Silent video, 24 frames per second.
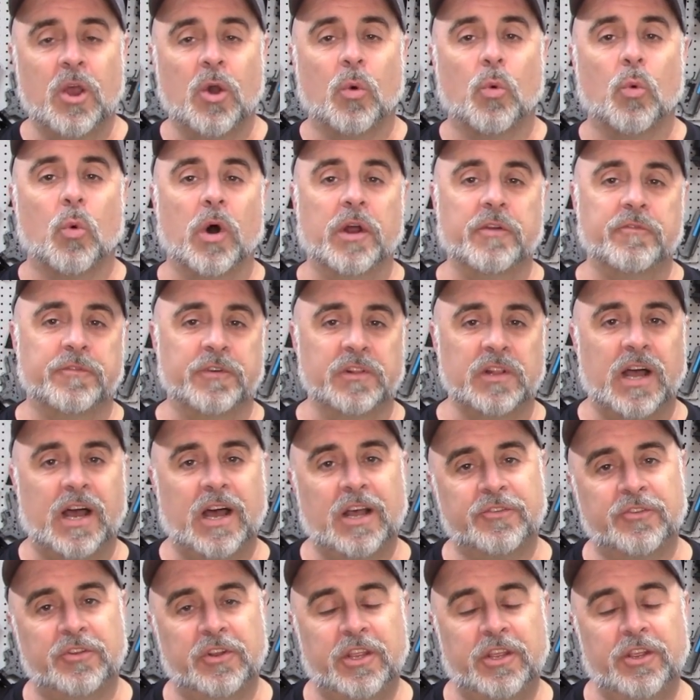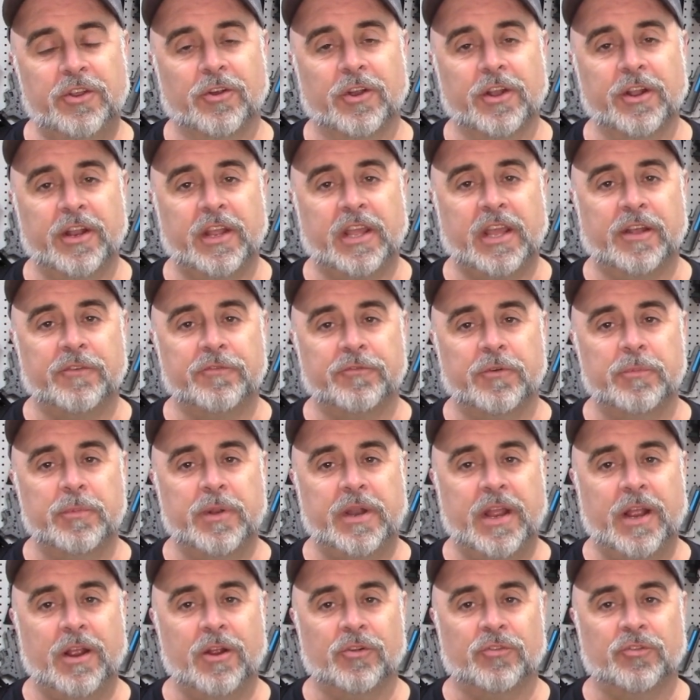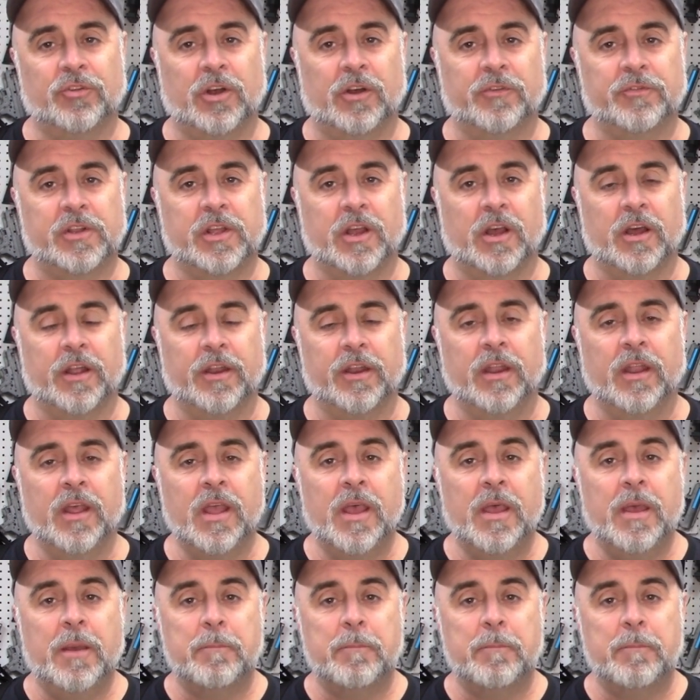what velocity you're going to get from an airsoft gun